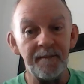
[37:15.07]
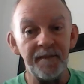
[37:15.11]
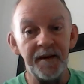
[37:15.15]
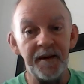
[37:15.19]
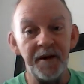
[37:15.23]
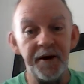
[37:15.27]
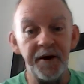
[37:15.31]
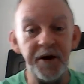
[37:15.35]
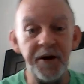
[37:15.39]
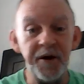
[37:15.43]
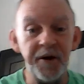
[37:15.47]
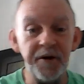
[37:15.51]

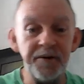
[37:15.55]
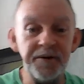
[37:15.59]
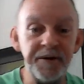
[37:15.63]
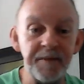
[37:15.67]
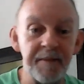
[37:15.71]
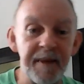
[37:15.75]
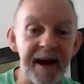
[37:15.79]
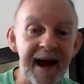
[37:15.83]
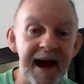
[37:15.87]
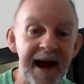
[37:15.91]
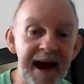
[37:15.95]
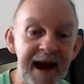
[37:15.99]

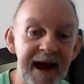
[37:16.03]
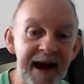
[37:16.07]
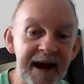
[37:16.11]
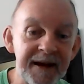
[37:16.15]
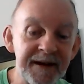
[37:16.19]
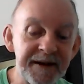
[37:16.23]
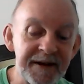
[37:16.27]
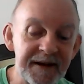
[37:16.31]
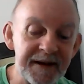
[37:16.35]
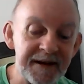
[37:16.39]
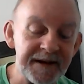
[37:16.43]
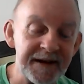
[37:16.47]
huge
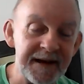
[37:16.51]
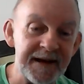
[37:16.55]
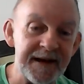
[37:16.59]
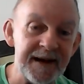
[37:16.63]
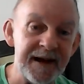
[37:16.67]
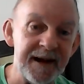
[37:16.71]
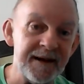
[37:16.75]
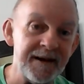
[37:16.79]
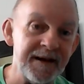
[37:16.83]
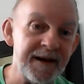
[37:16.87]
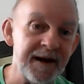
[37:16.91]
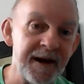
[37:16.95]
bags, because he
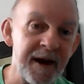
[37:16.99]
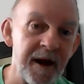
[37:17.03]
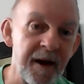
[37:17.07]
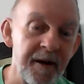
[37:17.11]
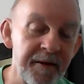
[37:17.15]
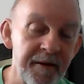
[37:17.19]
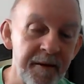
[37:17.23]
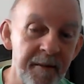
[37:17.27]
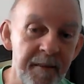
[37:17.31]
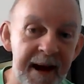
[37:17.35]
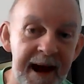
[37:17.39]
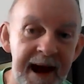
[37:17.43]
keeps, you
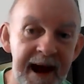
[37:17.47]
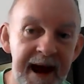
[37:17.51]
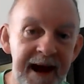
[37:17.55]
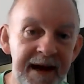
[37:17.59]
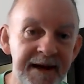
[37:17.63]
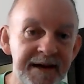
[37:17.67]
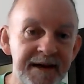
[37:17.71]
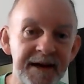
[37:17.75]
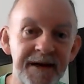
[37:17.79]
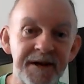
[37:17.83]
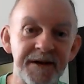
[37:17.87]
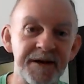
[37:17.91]
know, the
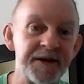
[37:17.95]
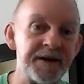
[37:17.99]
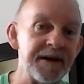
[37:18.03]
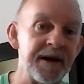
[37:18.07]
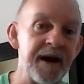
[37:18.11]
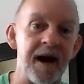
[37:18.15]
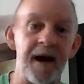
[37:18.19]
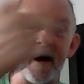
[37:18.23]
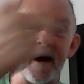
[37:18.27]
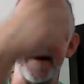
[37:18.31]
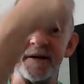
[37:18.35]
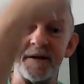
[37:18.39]
bags, he just
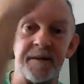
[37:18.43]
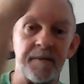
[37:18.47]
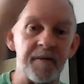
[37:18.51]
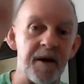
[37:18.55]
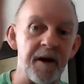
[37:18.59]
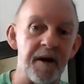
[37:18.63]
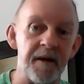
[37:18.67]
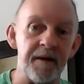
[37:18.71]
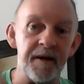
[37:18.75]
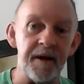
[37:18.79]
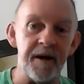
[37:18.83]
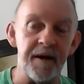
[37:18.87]
knocks them
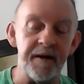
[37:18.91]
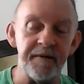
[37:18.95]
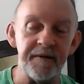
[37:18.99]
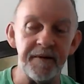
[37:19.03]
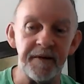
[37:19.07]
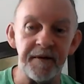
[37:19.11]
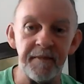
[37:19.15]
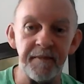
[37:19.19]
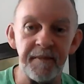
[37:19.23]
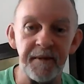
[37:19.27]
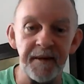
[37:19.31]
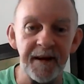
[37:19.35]
all
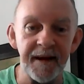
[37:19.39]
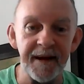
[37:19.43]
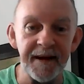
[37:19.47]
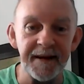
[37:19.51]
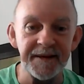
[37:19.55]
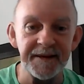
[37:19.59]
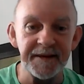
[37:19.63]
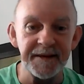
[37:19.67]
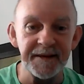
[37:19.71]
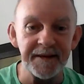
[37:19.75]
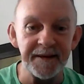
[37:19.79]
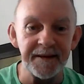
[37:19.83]
over the
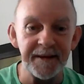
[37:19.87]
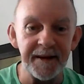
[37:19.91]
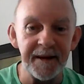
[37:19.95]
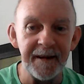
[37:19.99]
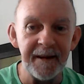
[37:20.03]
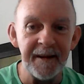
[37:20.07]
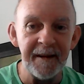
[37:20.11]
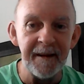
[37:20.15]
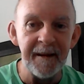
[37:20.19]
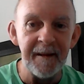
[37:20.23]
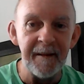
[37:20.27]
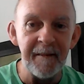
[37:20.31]
place. So
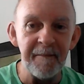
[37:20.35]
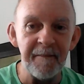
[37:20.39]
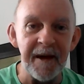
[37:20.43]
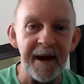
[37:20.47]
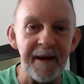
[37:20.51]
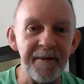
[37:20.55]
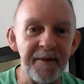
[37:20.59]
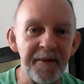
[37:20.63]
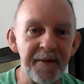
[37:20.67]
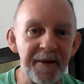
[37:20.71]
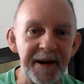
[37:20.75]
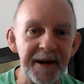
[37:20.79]

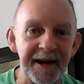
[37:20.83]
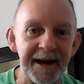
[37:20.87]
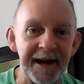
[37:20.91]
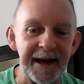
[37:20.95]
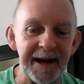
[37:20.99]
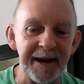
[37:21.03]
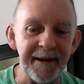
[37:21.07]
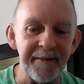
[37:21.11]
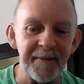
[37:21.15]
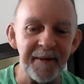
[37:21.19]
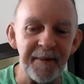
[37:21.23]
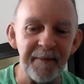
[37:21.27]
maybe we can
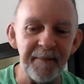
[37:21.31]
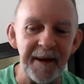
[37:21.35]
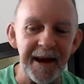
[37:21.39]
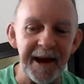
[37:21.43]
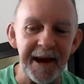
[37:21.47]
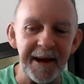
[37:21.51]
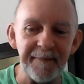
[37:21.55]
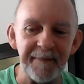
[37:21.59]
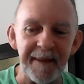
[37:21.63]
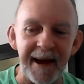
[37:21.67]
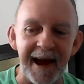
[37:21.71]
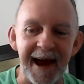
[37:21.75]
get him a
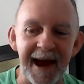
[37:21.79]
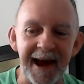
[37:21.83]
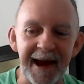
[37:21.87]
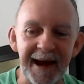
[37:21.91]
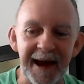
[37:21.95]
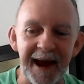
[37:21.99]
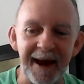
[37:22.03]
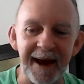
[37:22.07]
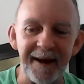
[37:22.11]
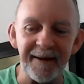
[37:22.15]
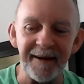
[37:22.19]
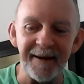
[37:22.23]
big bag
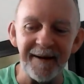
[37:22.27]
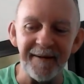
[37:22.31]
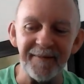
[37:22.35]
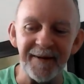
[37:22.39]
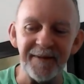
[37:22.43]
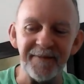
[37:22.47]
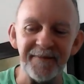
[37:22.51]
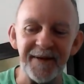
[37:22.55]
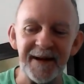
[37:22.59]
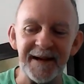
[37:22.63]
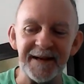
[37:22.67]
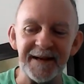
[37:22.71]
out of
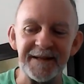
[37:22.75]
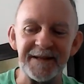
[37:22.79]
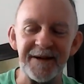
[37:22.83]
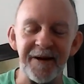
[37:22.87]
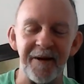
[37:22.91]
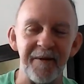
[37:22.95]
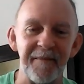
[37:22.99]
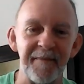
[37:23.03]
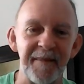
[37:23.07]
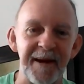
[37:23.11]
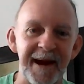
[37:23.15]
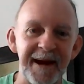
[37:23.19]
it if he can
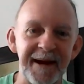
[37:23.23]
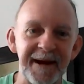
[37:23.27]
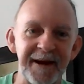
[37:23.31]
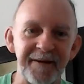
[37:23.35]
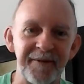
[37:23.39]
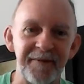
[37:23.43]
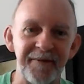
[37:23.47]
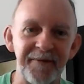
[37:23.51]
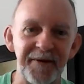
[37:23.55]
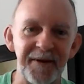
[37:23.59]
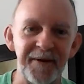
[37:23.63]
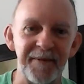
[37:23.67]
start making
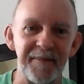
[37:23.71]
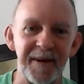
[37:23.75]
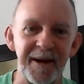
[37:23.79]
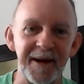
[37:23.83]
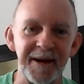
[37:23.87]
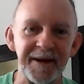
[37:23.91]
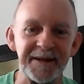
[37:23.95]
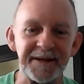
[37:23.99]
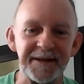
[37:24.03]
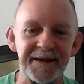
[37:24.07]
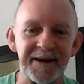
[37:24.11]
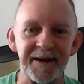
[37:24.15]
a few
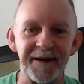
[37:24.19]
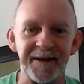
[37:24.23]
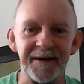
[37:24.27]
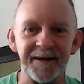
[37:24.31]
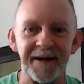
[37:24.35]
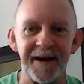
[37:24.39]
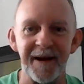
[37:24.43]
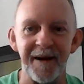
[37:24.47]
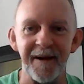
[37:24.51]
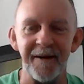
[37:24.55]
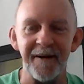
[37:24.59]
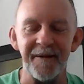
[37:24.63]
bucks here and
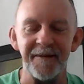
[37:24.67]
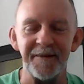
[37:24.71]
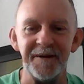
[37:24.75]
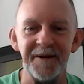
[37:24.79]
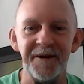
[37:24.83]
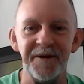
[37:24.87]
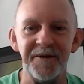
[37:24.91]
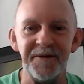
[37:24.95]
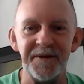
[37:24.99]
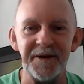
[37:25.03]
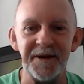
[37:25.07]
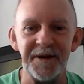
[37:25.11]
there on
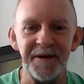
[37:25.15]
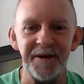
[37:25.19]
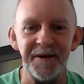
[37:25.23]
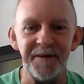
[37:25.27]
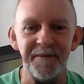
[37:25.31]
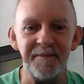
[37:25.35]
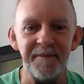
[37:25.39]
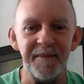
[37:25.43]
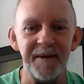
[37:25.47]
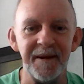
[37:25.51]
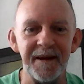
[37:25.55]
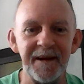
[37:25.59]
YouTube.
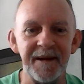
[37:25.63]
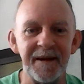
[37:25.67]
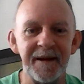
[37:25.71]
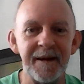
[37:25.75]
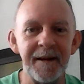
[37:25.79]
But